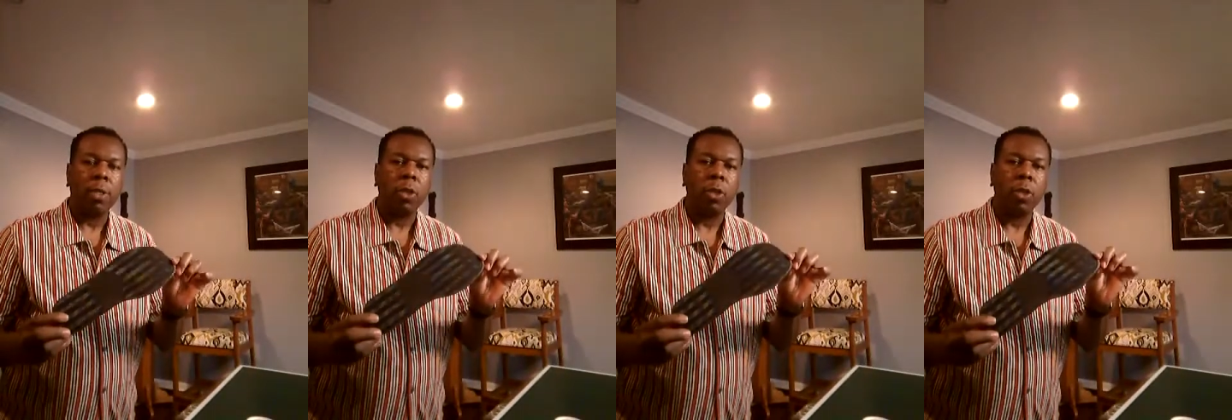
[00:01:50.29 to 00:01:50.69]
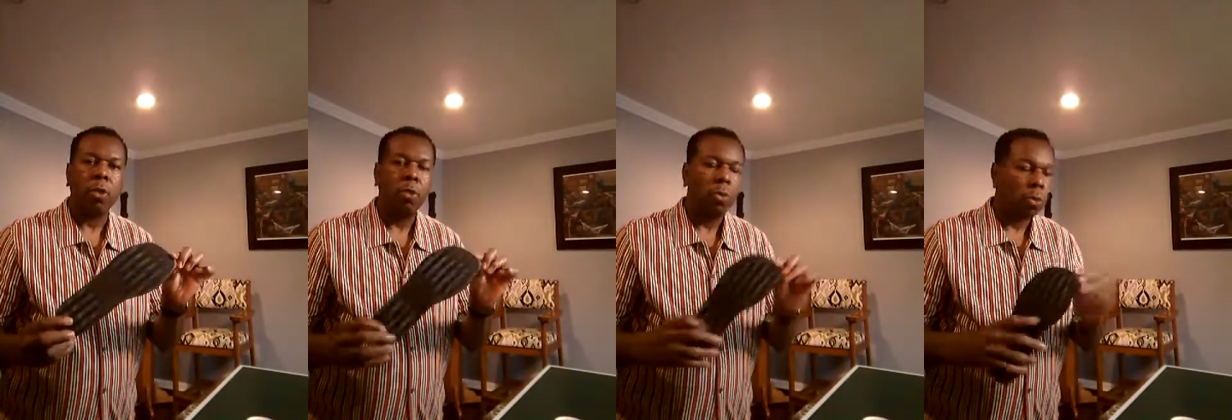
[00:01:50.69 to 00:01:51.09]
to
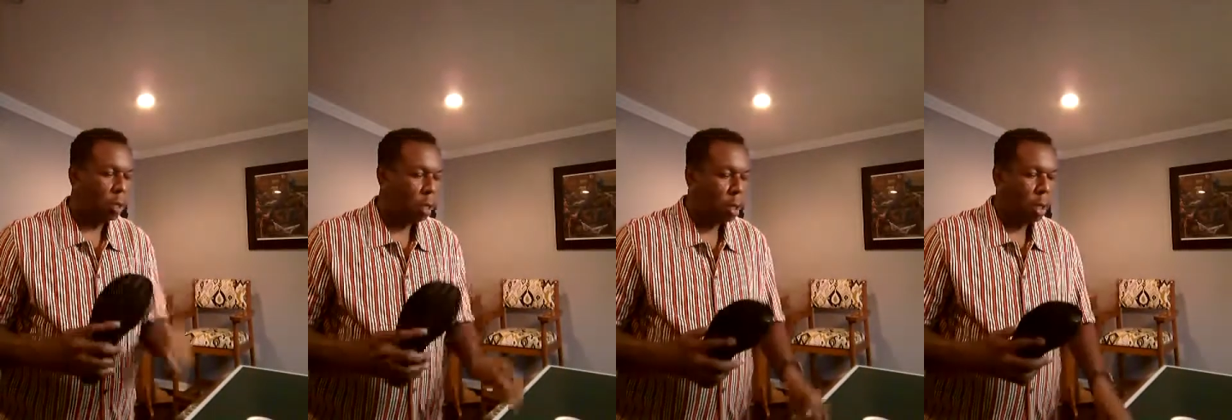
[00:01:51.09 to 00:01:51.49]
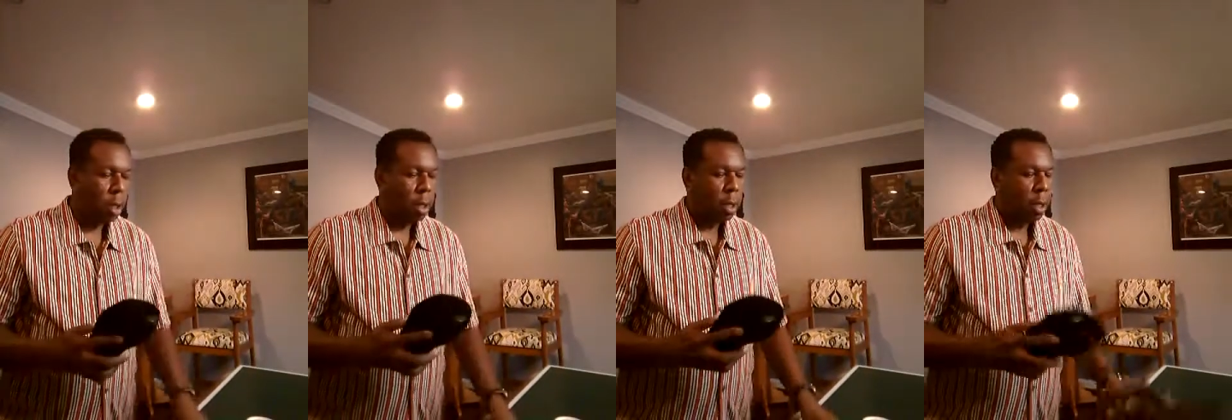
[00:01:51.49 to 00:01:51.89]
use
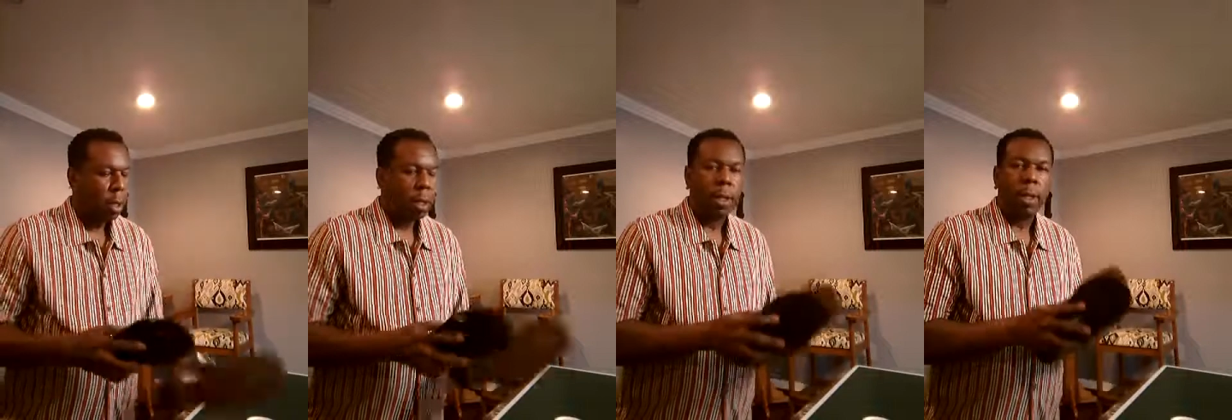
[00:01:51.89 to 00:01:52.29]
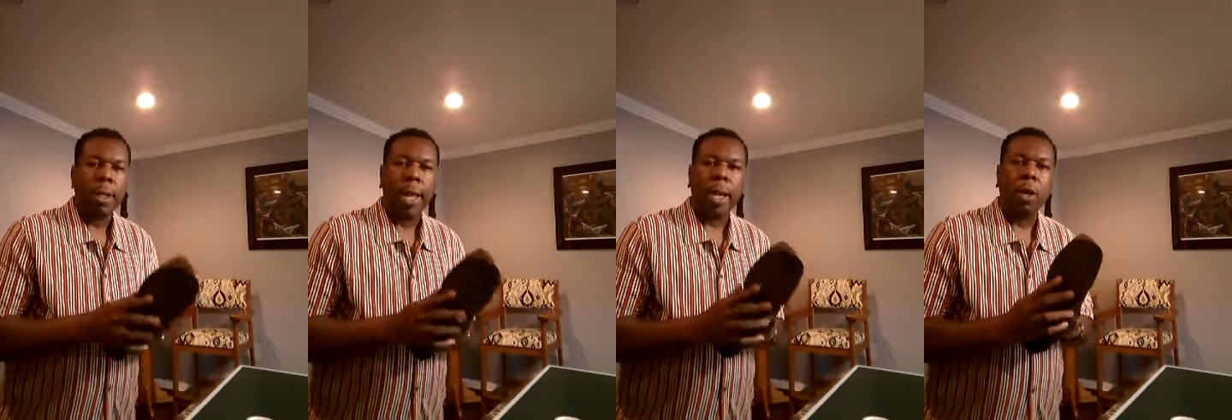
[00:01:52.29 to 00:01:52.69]

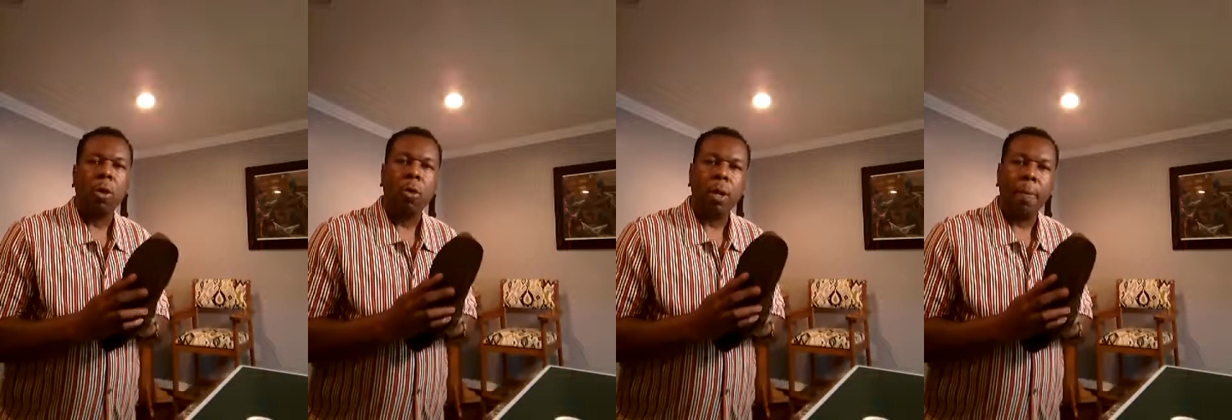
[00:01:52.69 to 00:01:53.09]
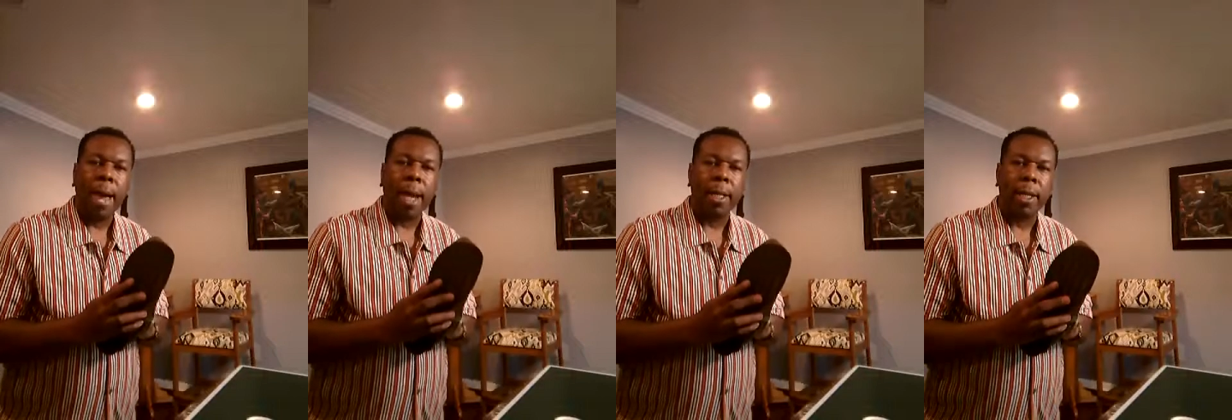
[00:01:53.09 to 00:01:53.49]
that can go on the
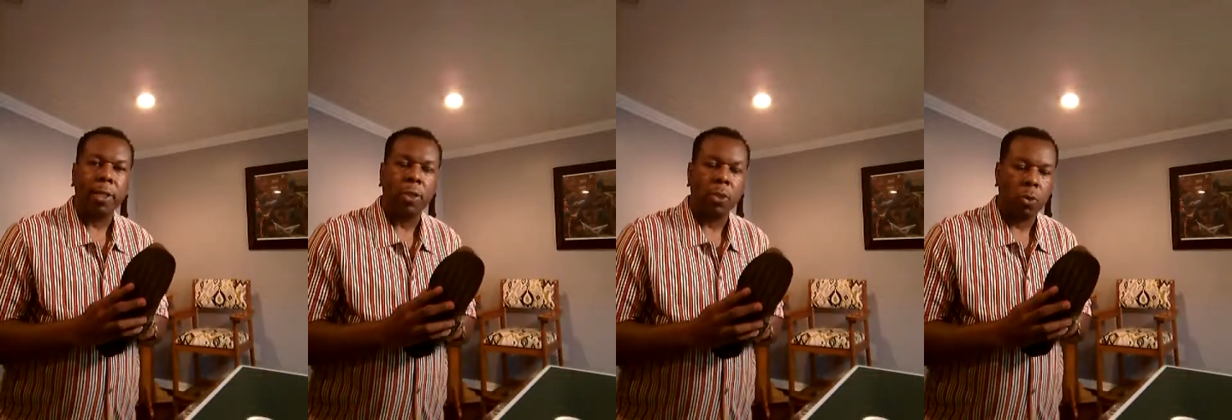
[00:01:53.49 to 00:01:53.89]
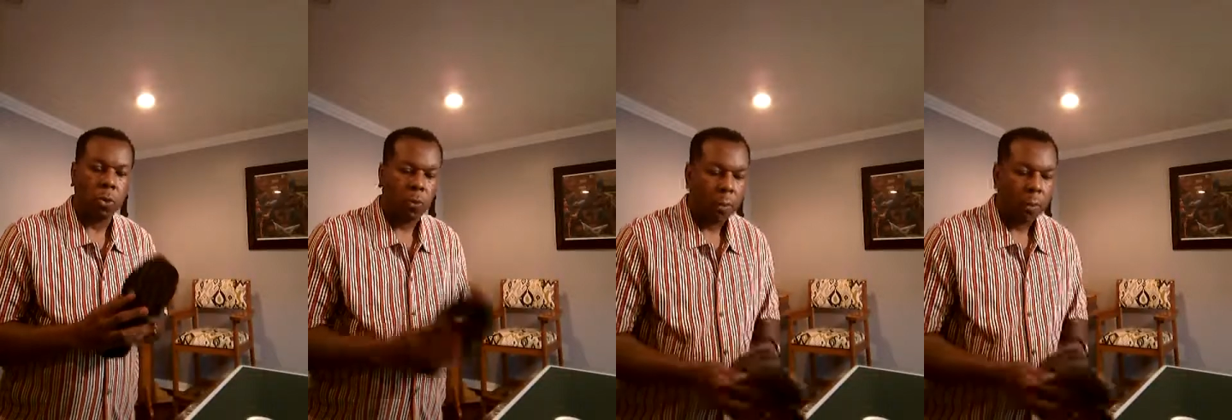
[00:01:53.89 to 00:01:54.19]
back of this shoe.